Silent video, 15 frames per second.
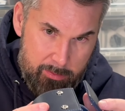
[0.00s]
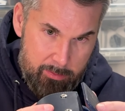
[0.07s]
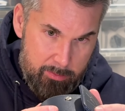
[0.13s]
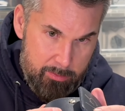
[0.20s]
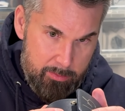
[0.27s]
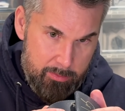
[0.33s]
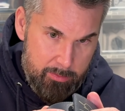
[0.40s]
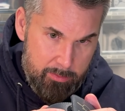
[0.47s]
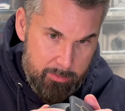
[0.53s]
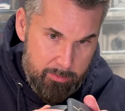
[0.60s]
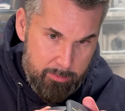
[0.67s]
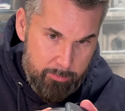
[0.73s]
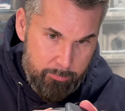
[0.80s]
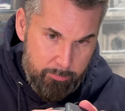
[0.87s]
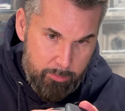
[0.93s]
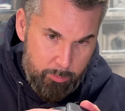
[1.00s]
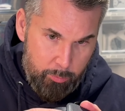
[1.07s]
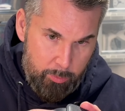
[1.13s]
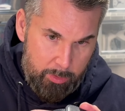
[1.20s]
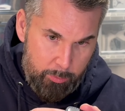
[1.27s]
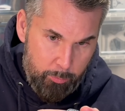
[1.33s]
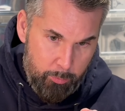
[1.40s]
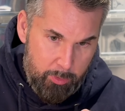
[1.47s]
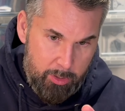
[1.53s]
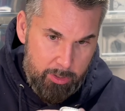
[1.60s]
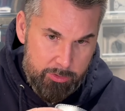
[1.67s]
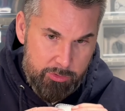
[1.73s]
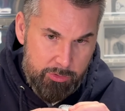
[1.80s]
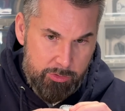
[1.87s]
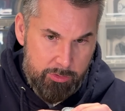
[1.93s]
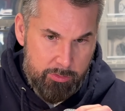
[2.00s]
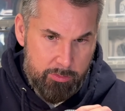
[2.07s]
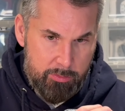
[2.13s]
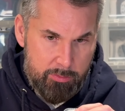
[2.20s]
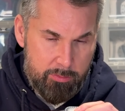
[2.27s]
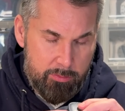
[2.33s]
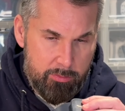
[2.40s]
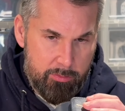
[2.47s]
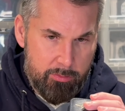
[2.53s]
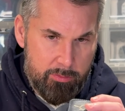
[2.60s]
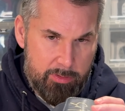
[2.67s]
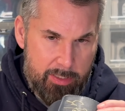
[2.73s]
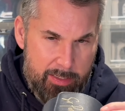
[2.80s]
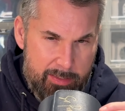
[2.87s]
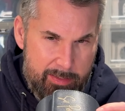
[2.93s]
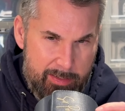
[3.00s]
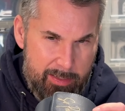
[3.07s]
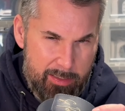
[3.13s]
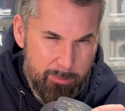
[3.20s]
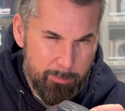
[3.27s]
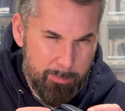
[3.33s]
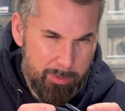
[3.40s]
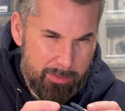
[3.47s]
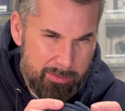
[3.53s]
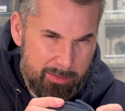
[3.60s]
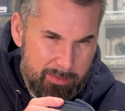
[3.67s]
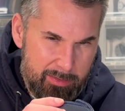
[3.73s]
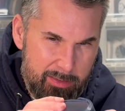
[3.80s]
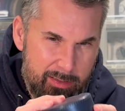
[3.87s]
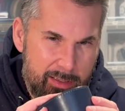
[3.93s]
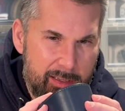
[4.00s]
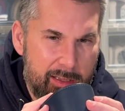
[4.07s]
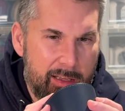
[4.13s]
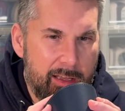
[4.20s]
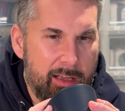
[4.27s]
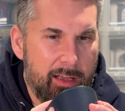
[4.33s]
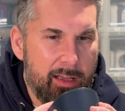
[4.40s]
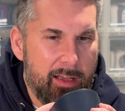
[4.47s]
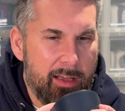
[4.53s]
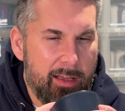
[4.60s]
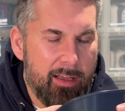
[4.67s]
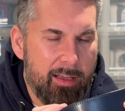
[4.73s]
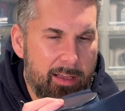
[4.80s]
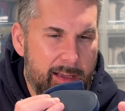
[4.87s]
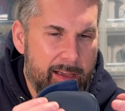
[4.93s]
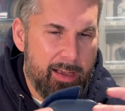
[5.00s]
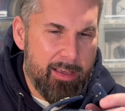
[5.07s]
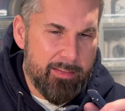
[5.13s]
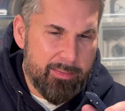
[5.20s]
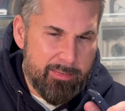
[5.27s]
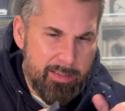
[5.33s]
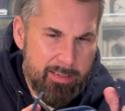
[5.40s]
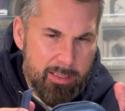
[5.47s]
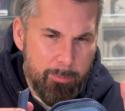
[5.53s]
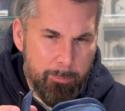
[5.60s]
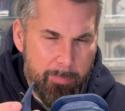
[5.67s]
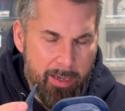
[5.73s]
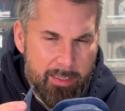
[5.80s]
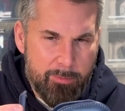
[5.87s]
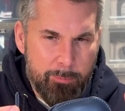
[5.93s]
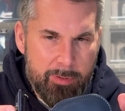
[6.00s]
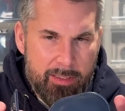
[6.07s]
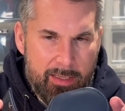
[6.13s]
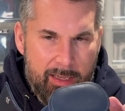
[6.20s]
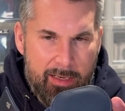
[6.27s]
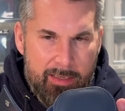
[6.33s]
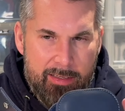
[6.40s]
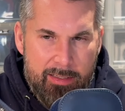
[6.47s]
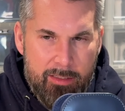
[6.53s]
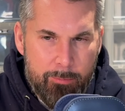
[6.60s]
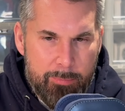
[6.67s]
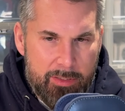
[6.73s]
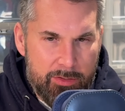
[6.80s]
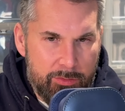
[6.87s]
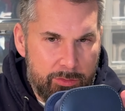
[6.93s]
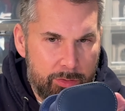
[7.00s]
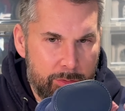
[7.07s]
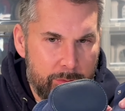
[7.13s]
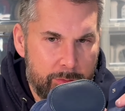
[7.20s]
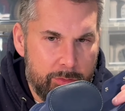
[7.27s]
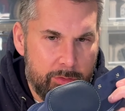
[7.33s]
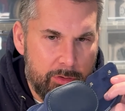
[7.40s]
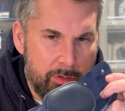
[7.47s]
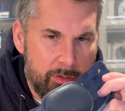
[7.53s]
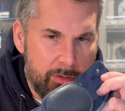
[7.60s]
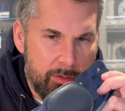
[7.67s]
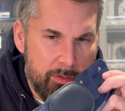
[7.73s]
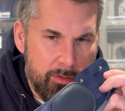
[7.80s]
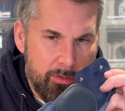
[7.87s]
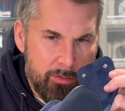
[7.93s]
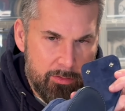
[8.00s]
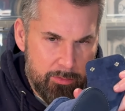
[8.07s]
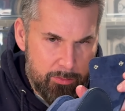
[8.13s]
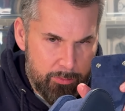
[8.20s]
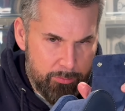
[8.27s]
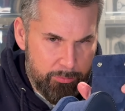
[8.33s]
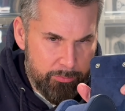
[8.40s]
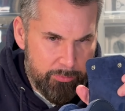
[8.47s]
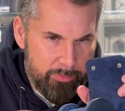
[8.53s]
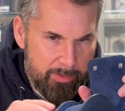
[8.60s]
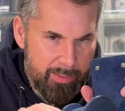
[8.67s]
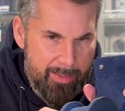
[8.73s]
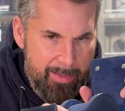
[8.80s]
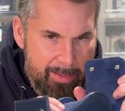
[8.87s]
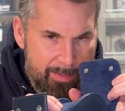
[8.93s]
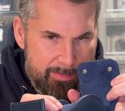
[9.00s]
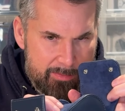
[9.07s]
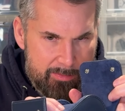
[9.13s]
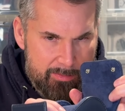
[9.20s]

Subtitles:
for one watch at night. But I think it might be a little bit too flat.